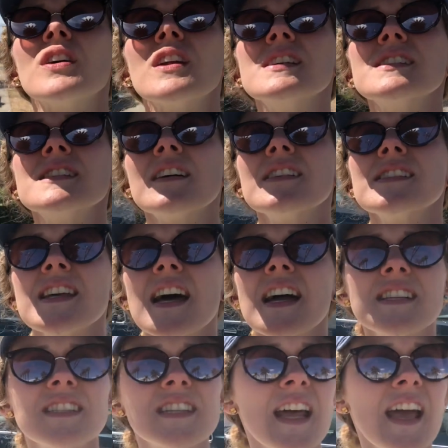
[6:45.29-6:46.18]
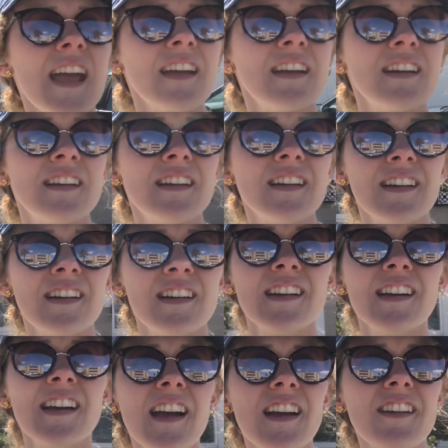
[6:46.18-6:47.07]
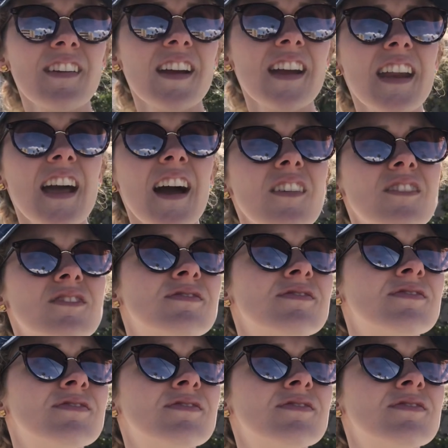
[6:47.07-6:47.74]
it is outside today and right now.